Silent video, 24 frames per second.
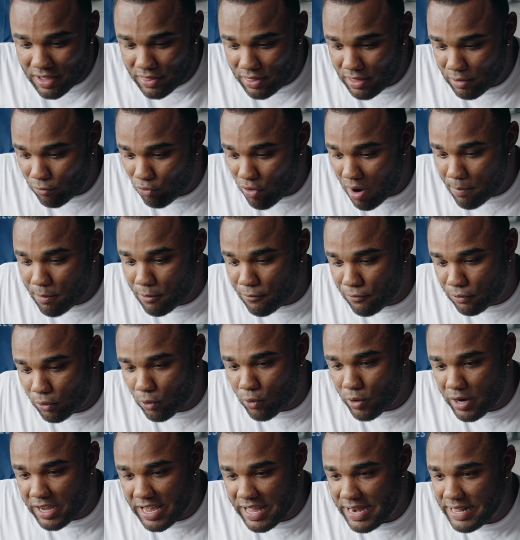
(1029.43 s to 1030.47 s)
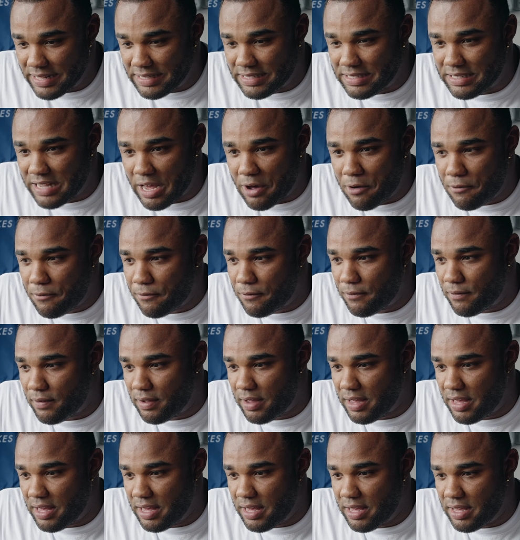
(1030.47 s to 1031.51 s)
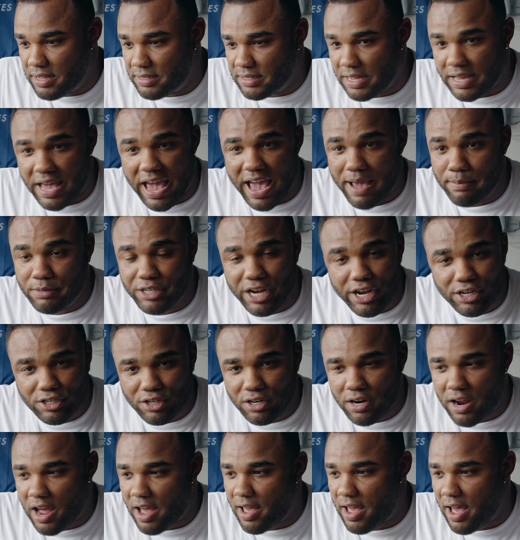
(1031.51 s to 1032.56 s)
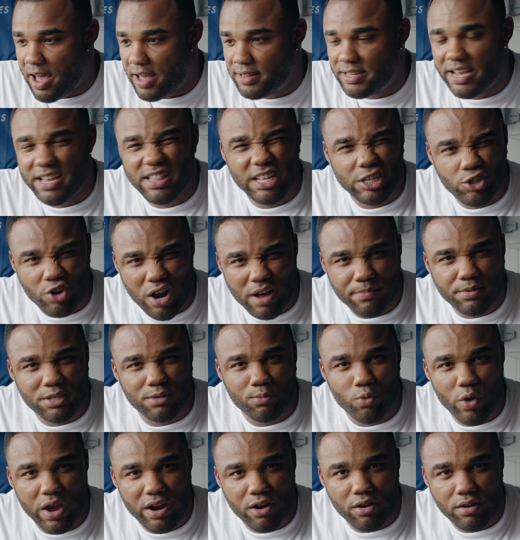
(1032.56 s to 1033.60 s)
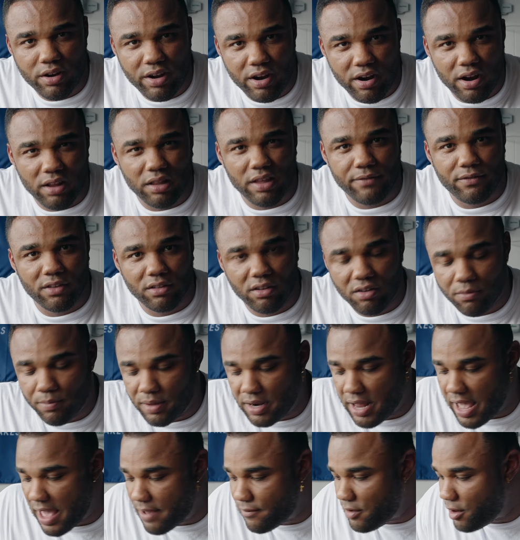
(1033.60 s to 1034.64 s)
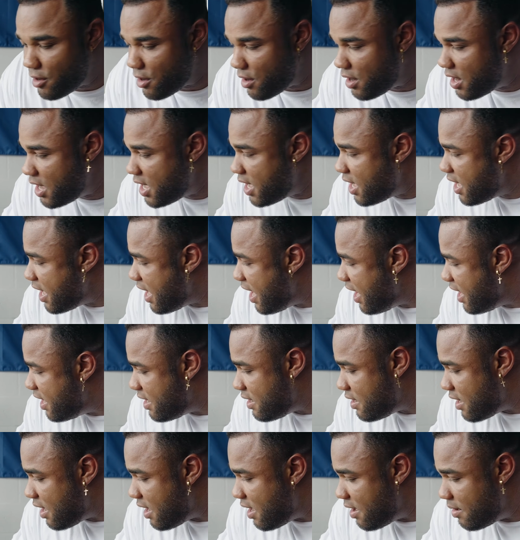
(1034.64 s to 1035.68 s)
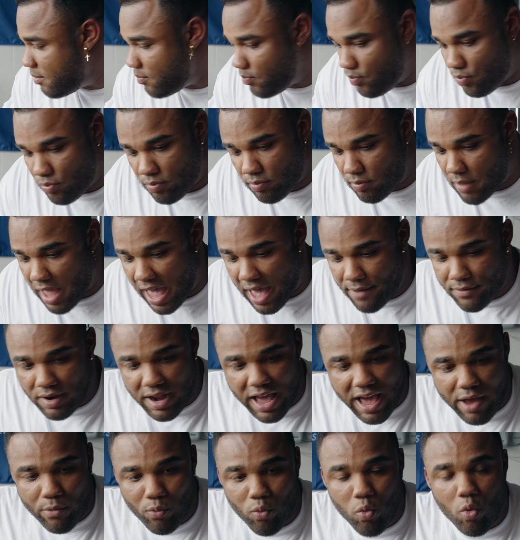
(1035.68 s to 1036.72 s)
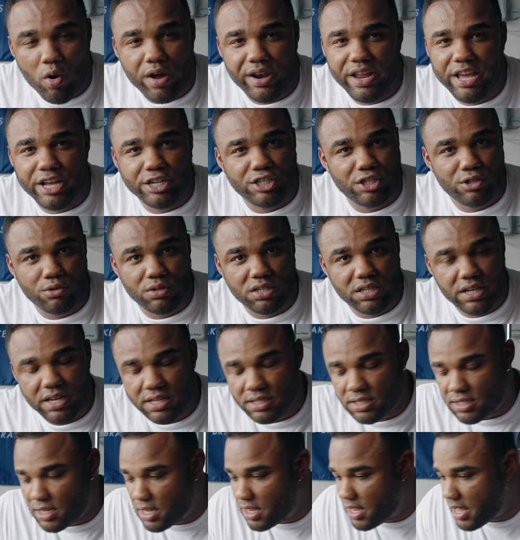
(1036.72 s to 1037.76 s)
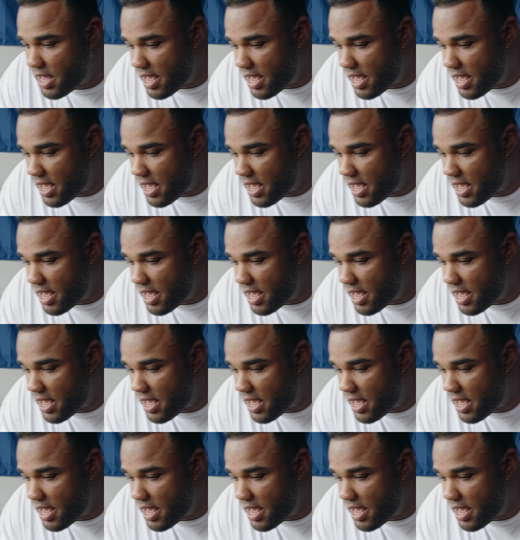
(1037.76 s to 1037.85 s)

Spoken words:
The rubber flooring in itself is a game changer. I tend to drop some weight on here. I lift a little bit heavier, and haven't had one issue since.